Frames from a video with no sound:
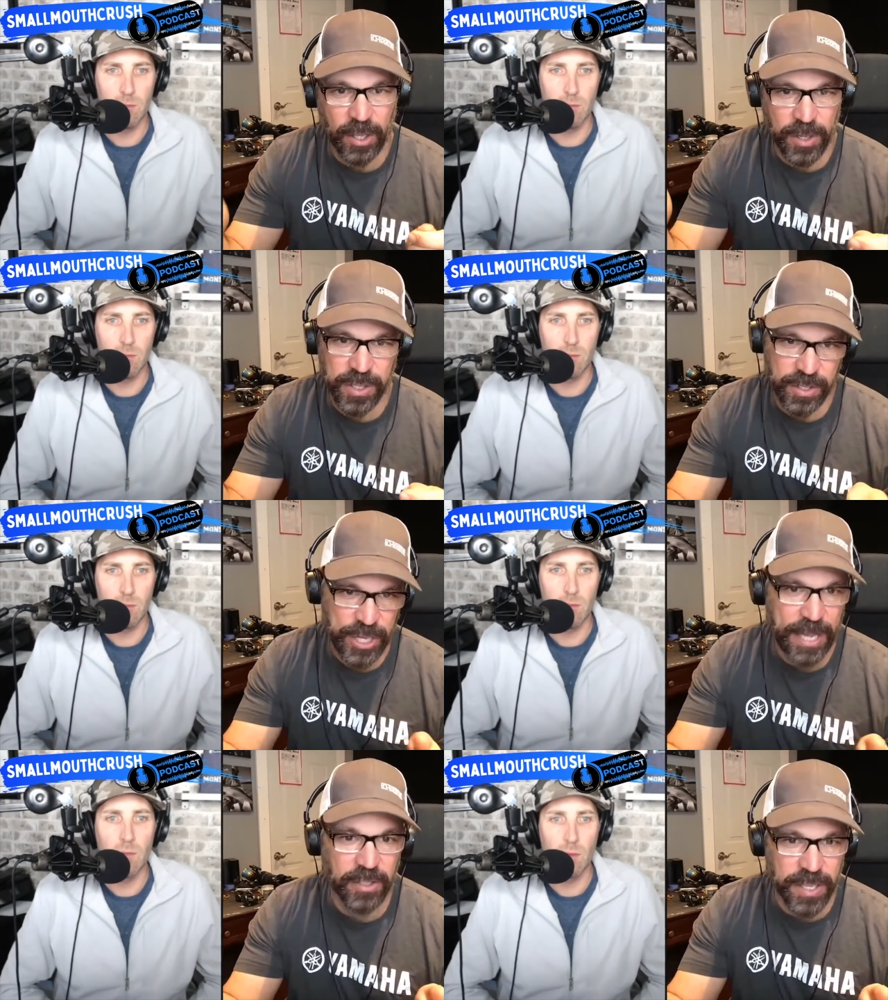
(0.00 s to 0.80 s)
Speaker 1: I'll use a
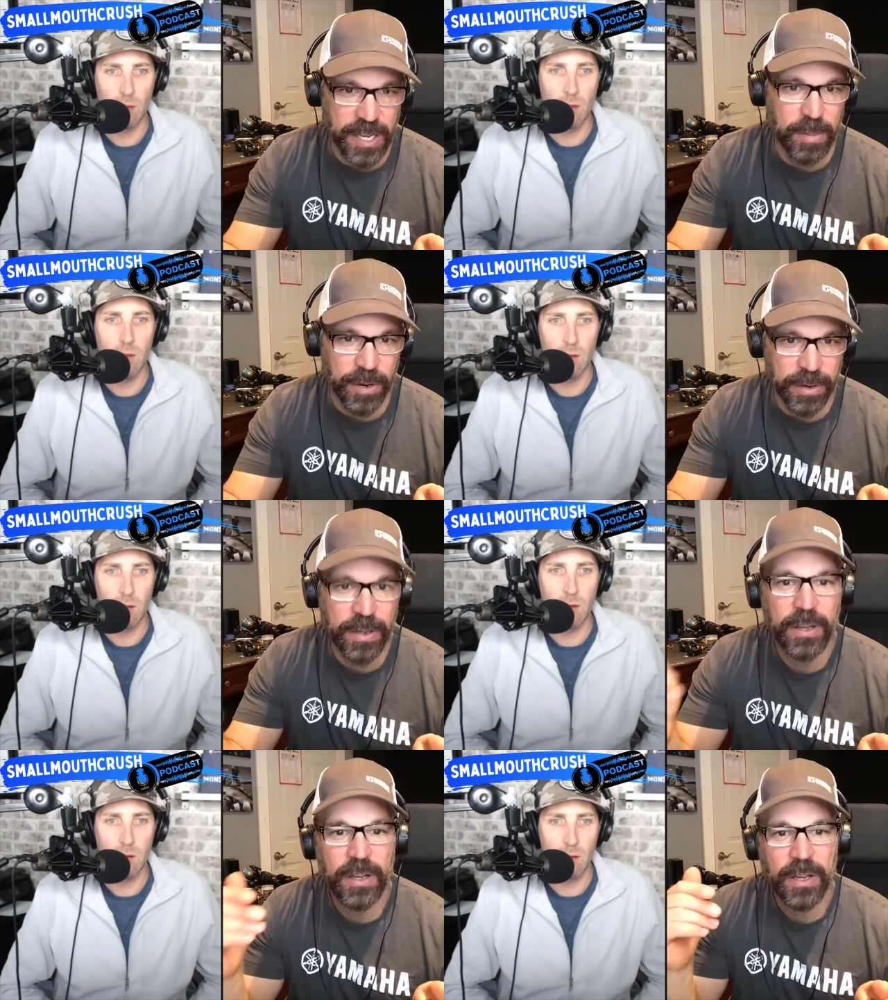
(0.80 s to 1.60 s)
Jackal
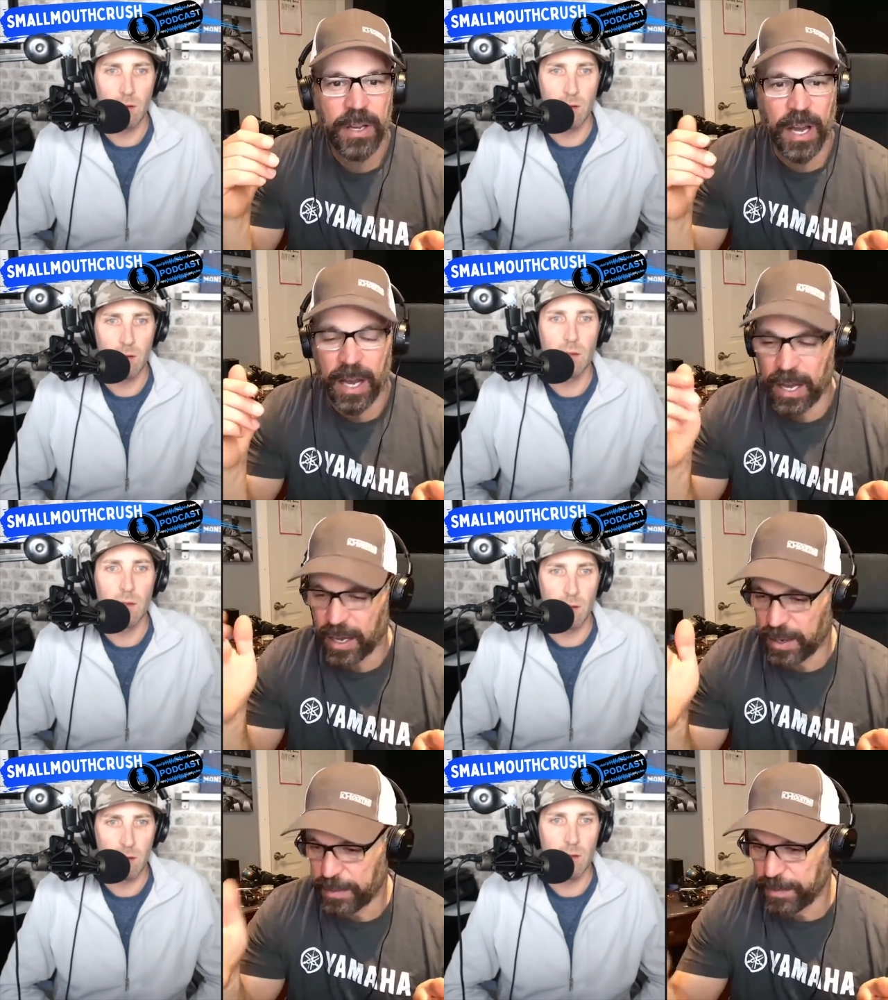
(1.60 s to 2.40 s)
Keyburn,
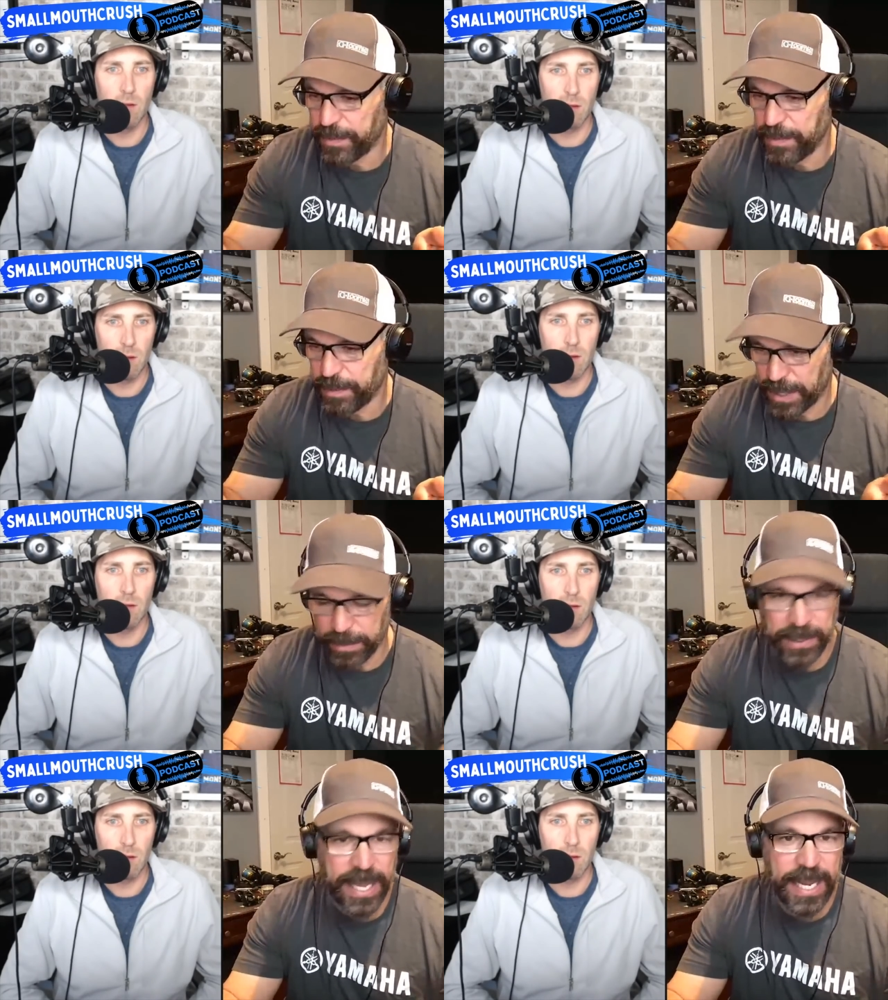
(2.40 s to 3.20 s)
um, but
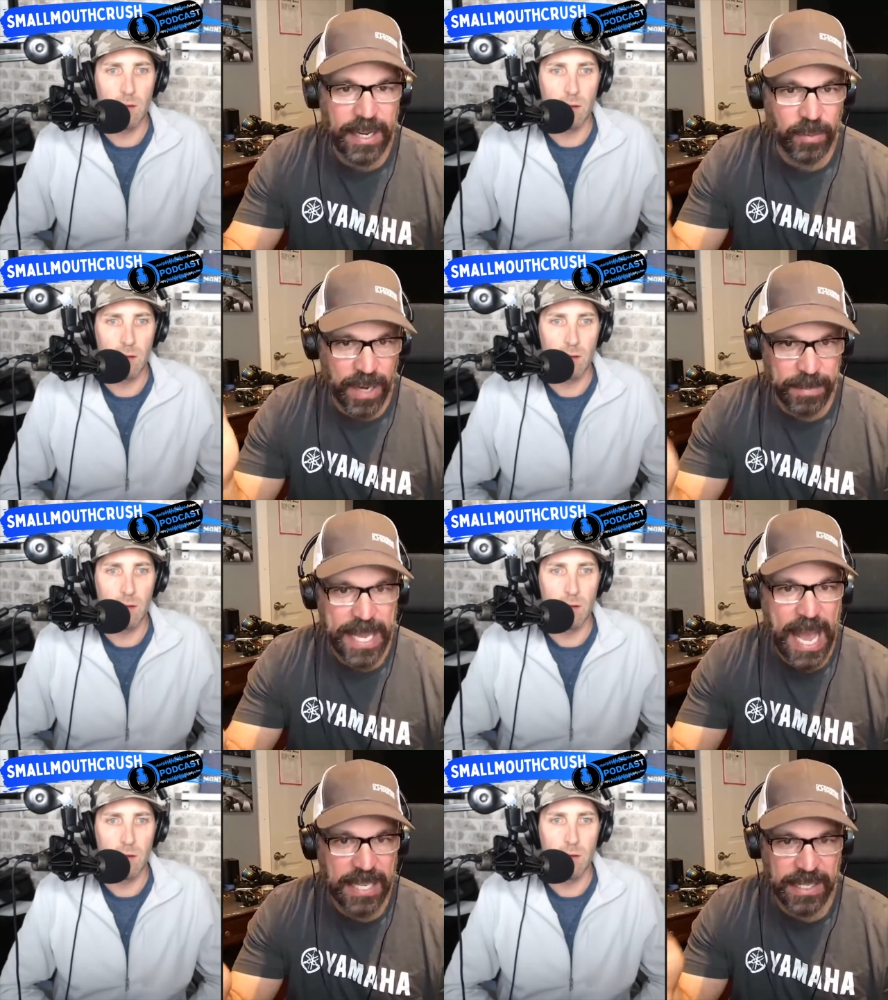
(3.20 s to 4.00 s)
a blade when I'm
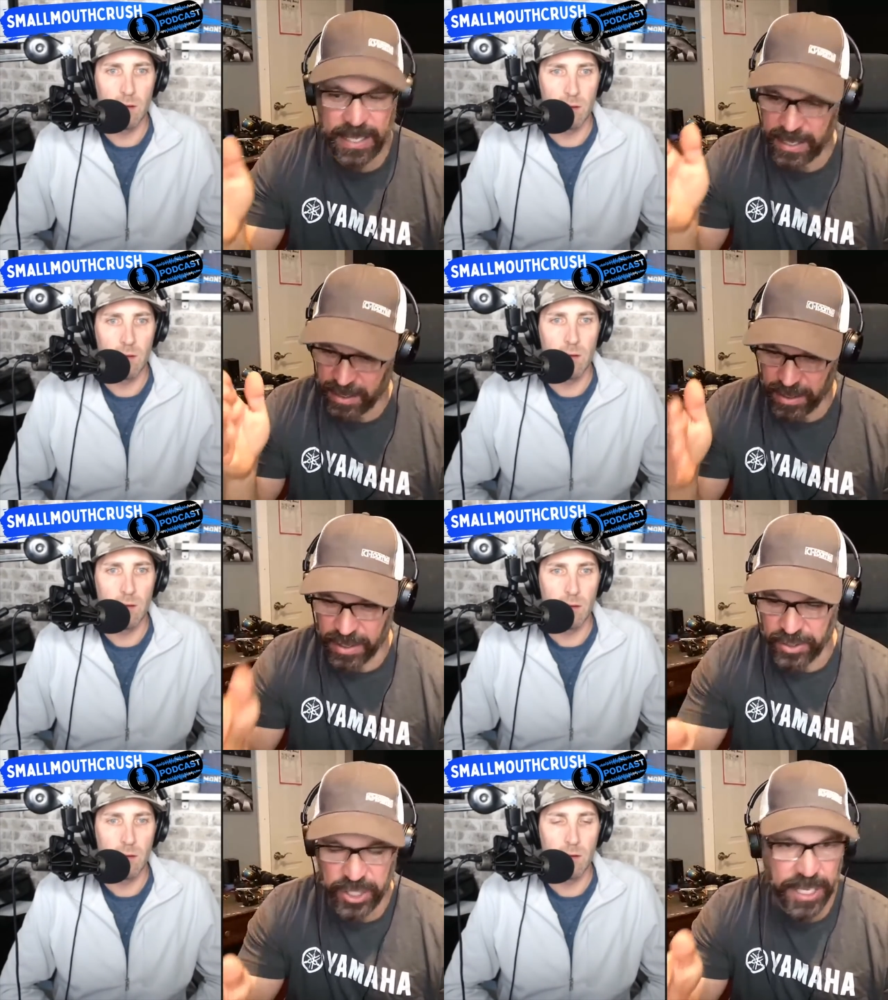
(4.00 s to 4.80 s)
casting,
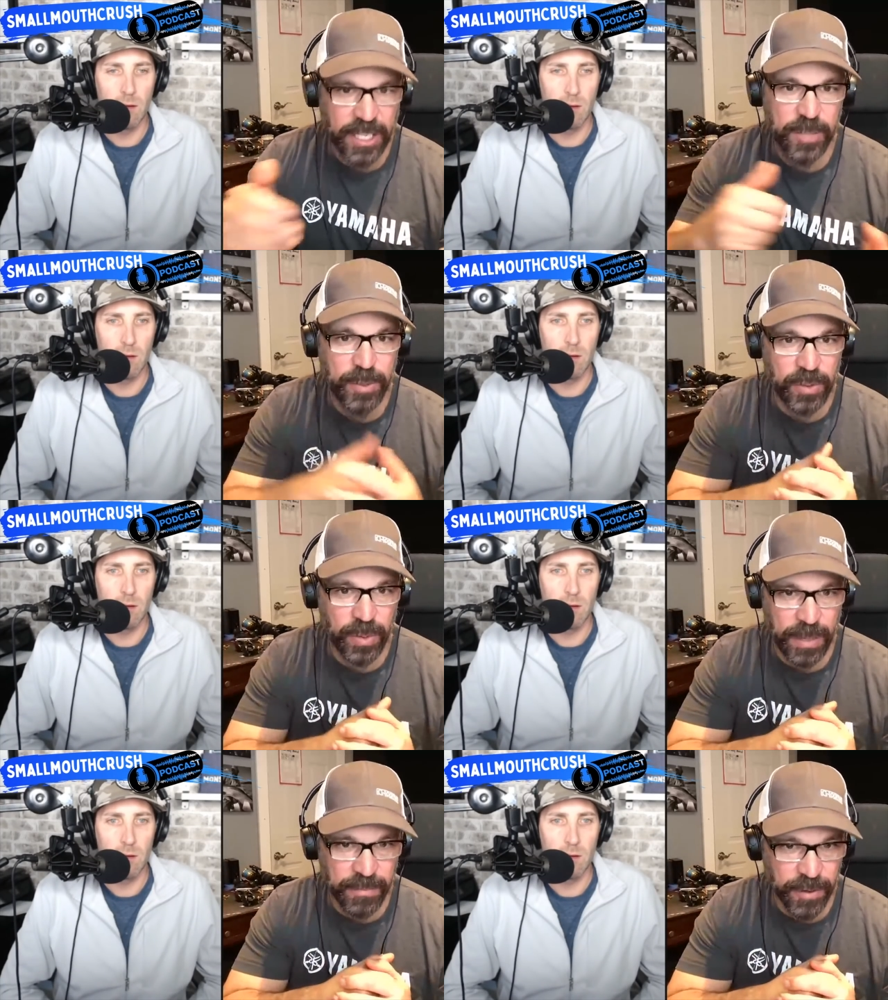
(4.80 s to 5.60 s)
a jigging
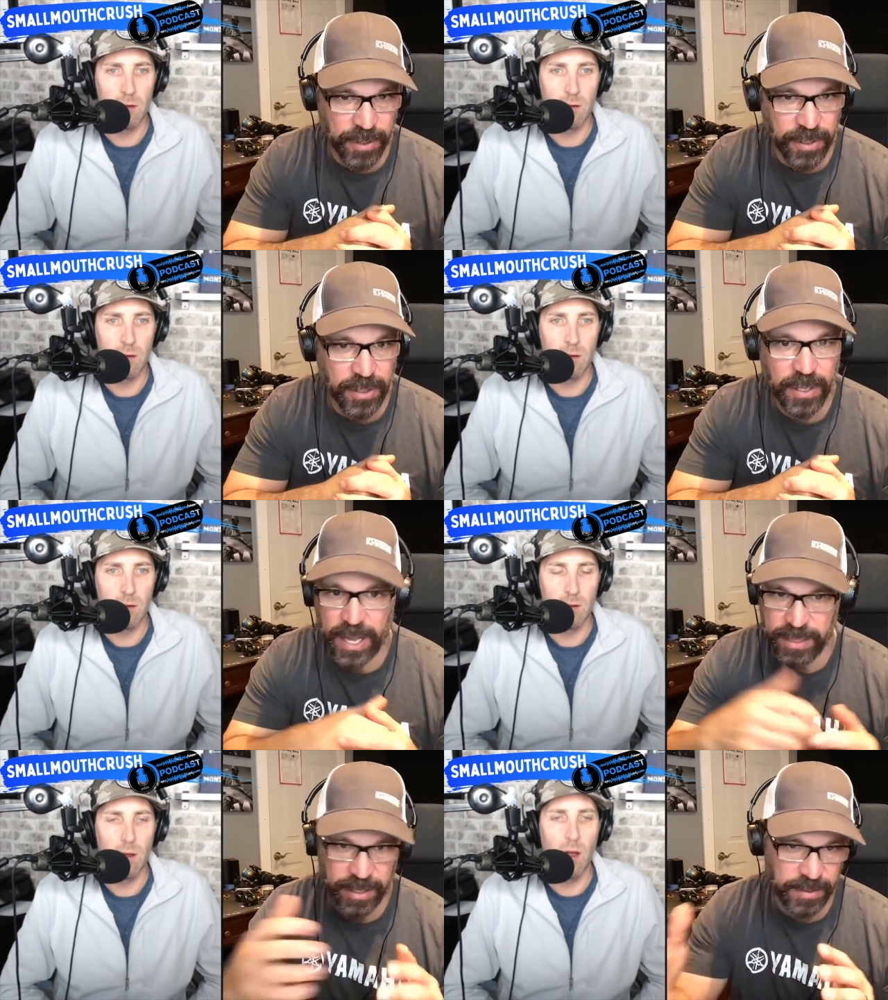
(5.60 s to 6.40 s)
spoon when I'm vertical.
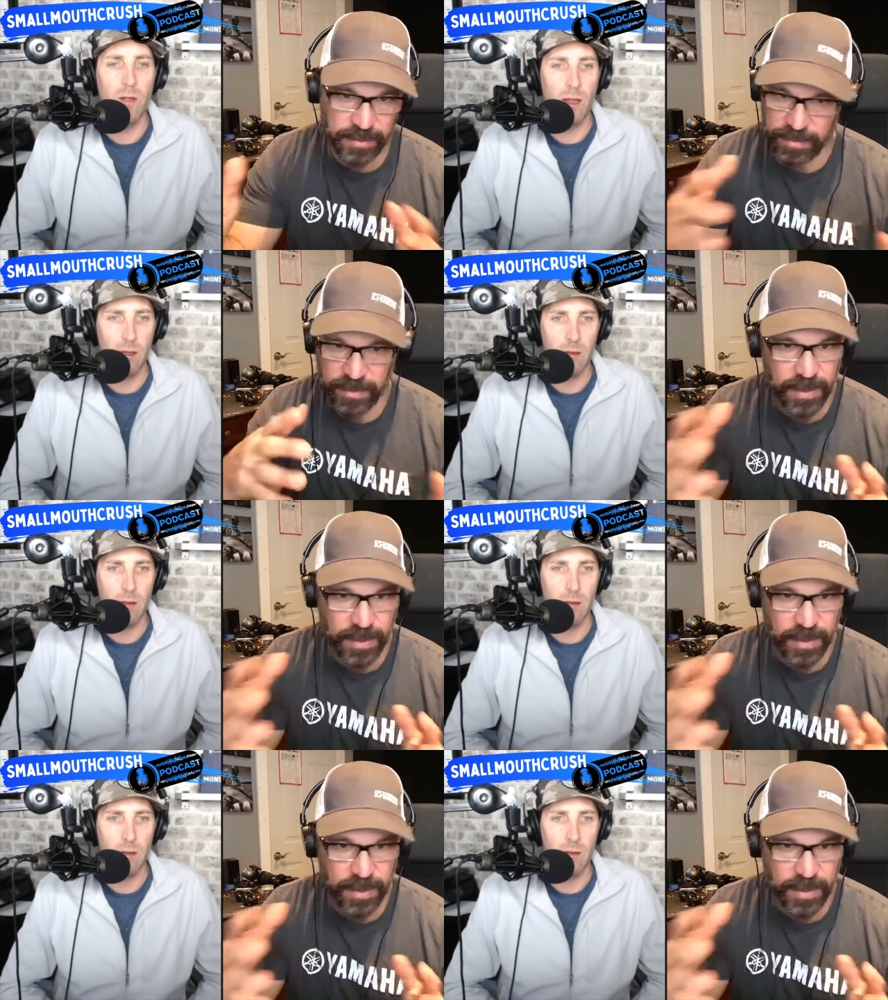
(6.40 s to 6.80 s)
I think. Okay.